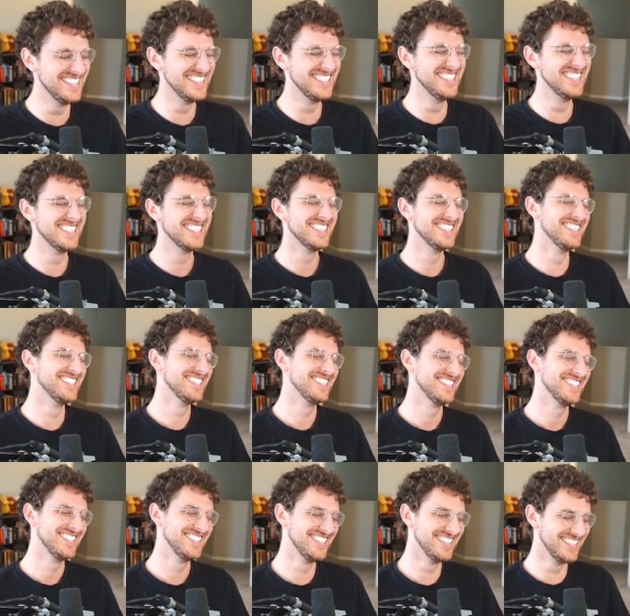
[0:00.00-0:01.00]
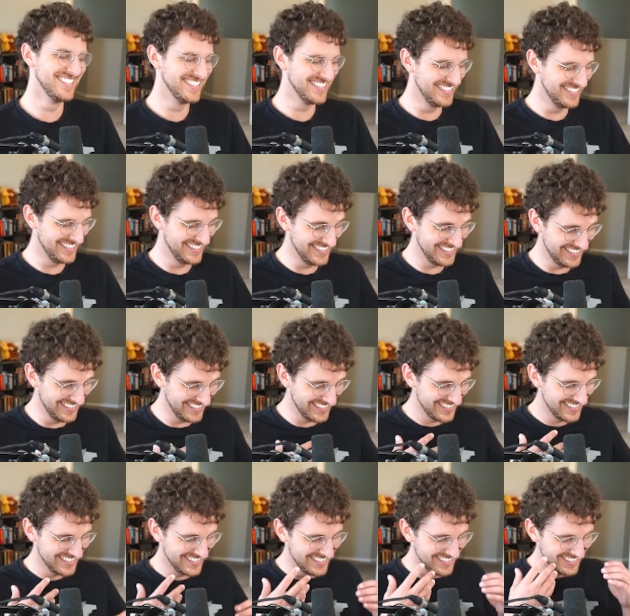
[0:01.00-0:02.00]

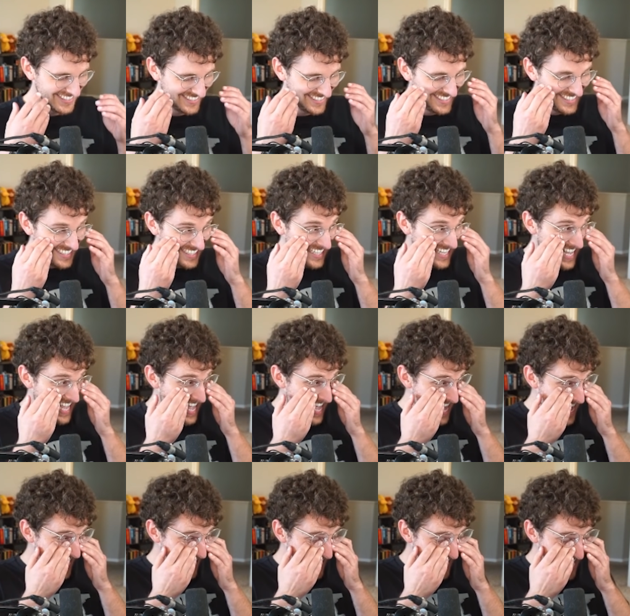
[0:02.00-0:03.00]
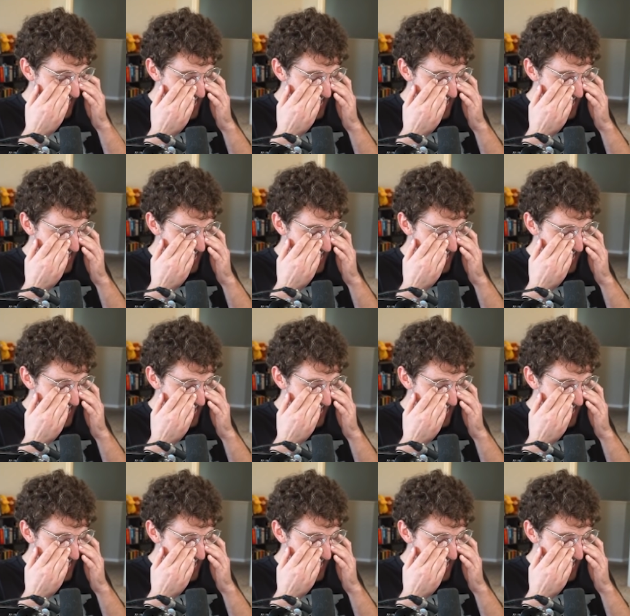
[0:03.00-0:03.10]
Nobody speaks.